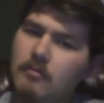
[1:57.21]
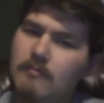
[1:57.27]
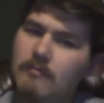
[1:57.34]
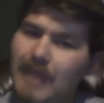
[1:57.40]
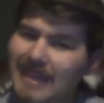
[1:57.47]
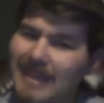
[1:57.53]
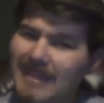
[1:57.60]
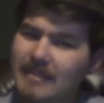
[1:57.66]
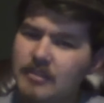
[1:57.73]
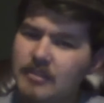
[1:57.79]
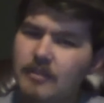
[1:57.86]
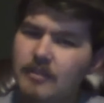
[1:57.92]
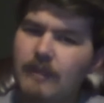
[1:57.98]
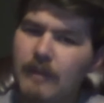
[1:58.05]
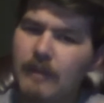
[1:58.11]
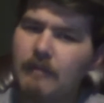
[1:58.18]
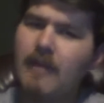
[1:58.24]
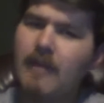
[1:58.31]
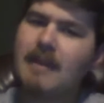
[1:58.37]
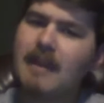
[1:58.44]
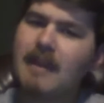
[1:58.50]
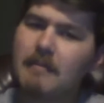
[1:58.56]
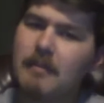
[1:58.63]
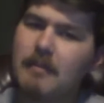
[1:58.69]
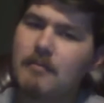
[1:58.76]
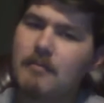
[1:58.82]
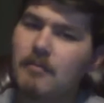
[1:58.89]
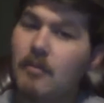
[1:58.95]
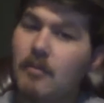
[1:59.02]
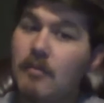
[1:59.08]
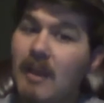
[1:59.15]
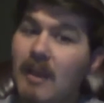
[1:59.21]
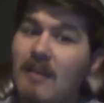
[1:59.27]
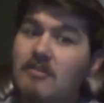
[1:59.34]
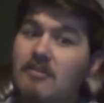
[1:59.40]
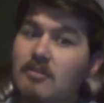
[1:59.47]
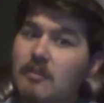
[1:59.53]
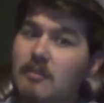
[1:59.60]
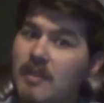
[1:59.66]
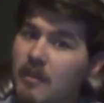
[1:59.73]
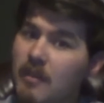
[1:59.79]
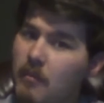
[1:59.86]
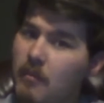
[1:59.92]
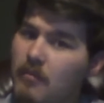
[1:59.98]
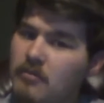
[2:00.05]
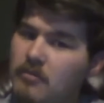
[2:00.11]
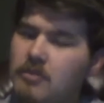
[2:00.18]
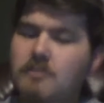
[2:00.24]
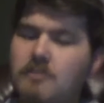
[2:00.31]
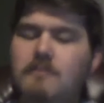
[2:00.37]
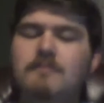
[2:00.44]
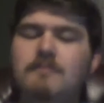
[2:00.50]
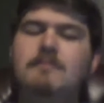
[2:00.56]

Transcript: make it easier for everybody to kind of build their own house the way they want to.